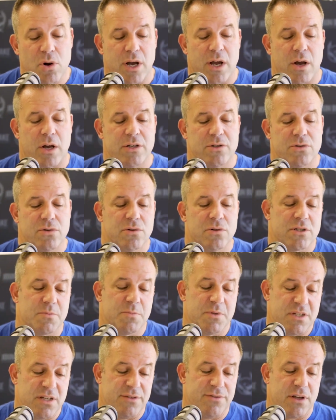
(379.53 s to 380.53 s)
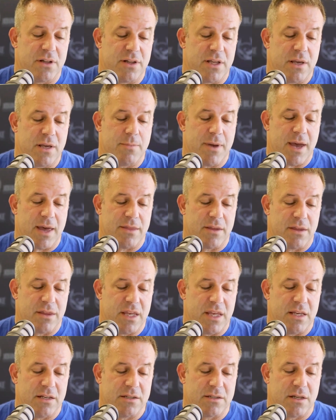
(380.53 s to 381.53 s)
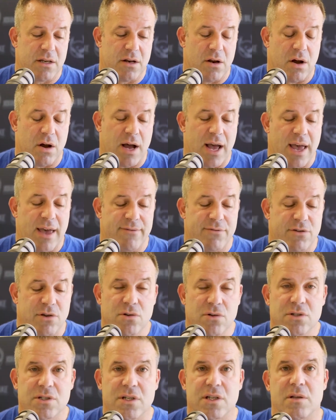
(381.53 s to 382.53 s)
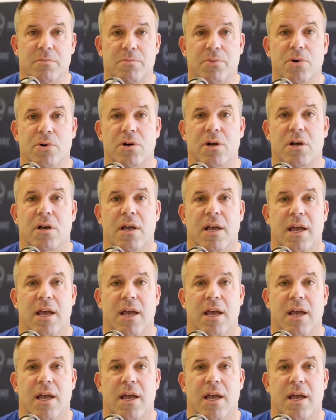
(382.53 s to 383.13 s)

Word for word: I, I talk specifically about the things that I have used in the book